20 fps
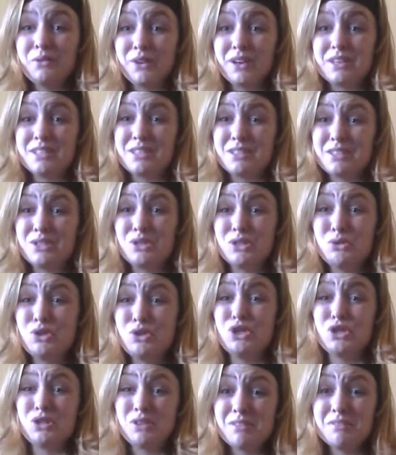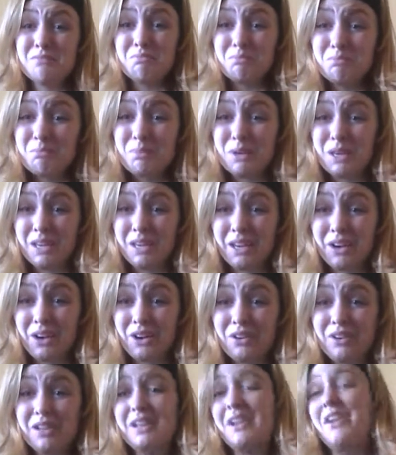phrase is you shouldn't be
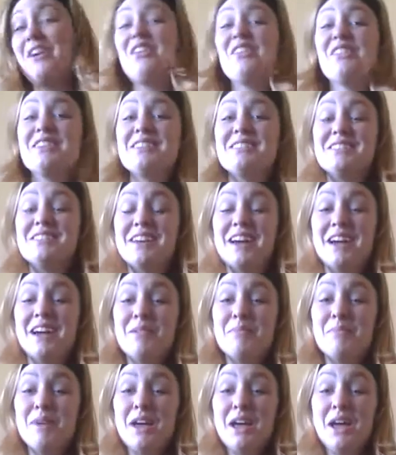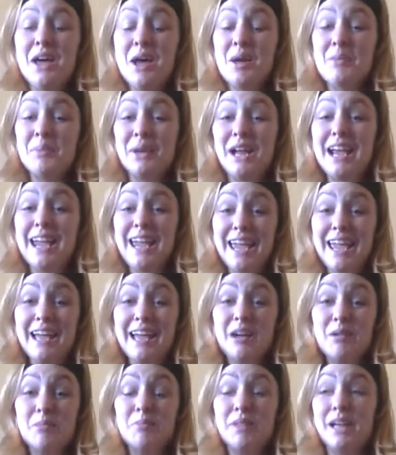hurting all this time, but I
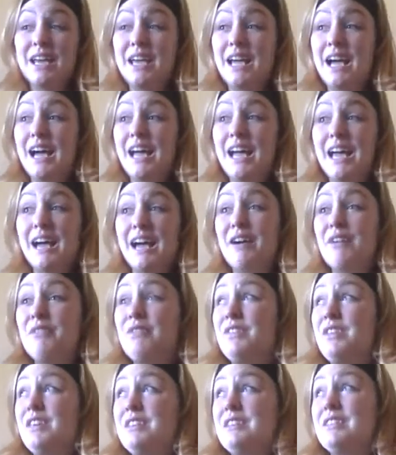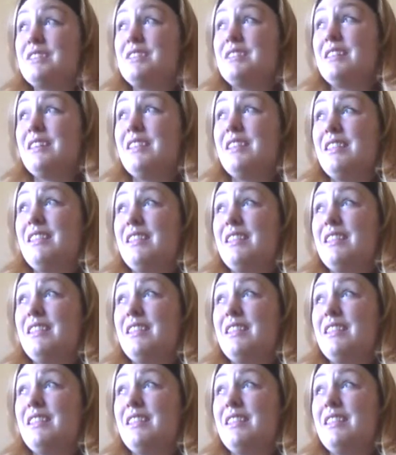am. Like I have these